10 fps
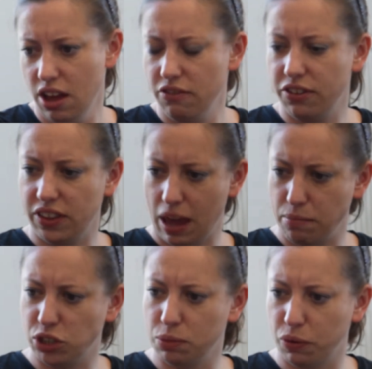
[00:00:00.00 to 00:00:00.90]
for
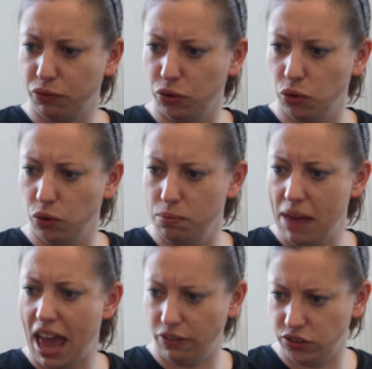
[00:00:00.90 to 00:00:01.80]
them to perform
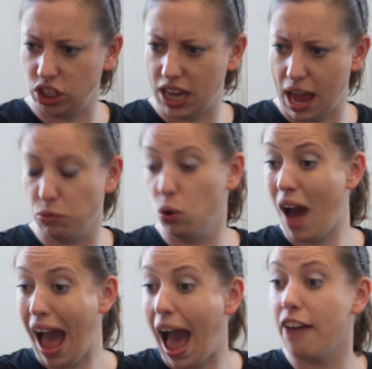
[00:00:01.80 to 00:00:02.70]
FGM or
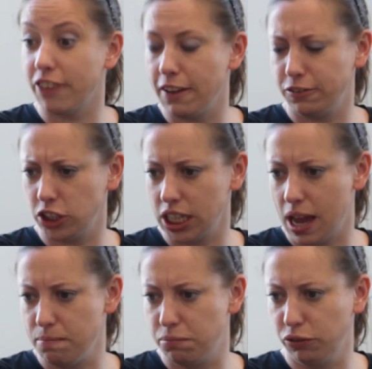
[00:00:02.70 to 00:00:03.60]
have
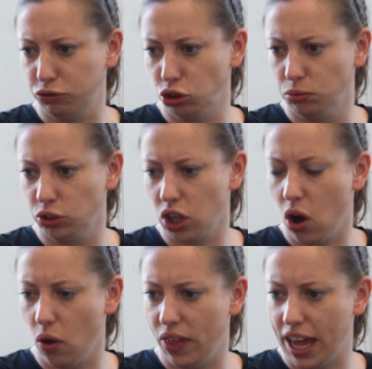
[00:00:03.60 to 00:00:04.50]
FGM performed
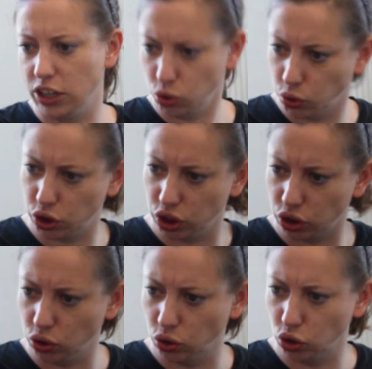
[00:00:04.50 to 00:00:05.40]
on their
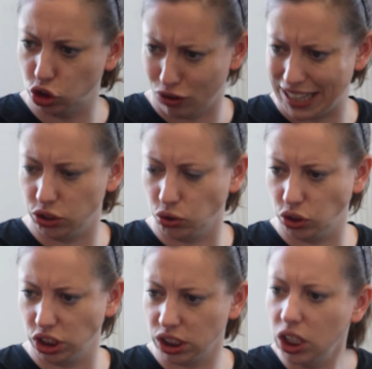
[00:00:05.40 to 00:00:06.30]
daughters or
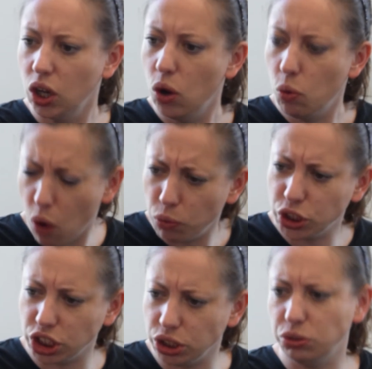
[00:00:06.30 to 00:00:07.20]
granddaughters, what
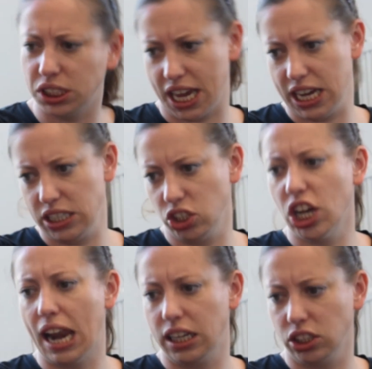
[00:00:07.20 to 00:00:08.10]
would you say to
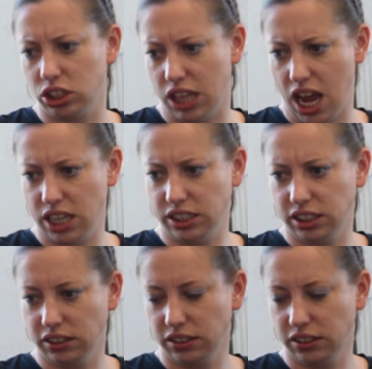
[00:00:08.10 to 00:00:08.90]
challenge that?